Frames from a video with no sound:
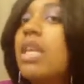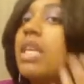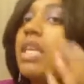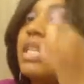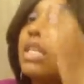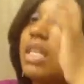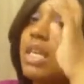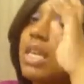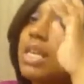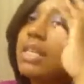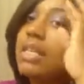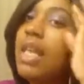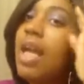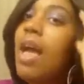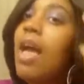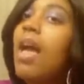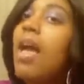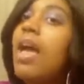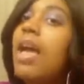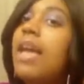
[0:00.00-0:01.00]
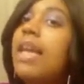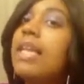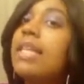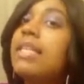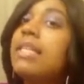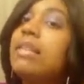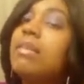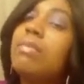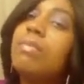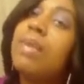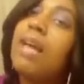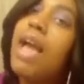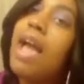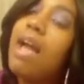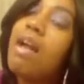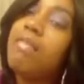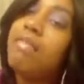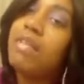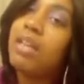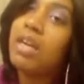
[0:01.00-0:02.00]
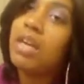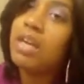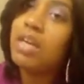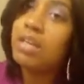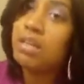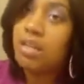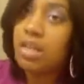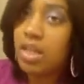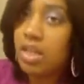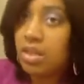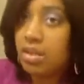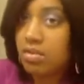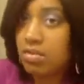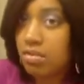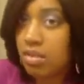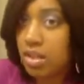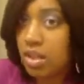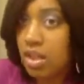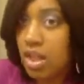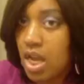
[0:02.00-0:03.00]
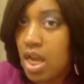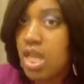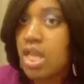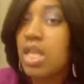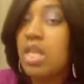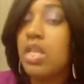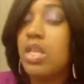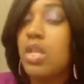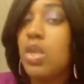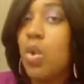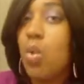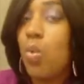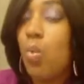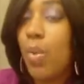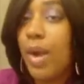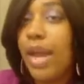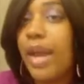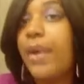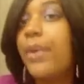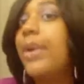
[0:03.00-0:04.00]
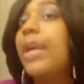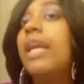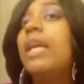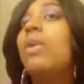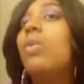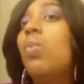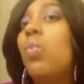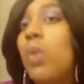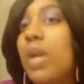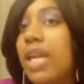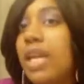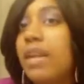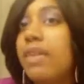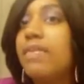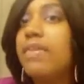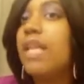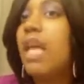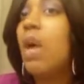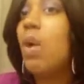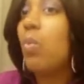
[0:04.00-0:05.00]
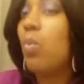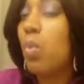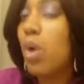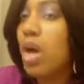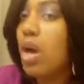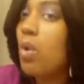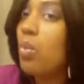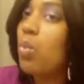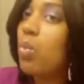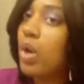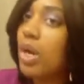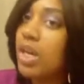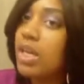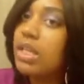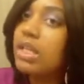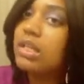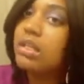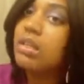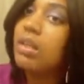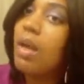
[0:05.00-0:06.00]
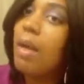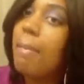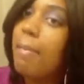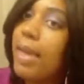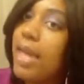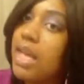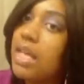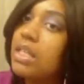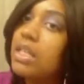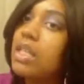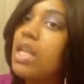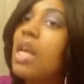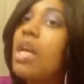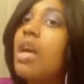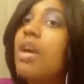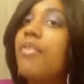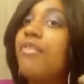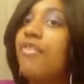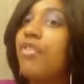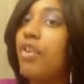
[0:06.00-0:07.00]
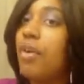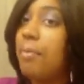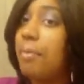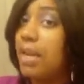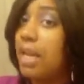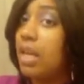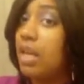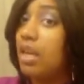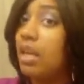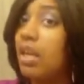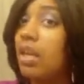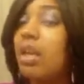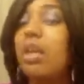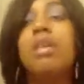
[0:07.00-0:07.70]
It's what I've learned in wearing weaves and what works best for me.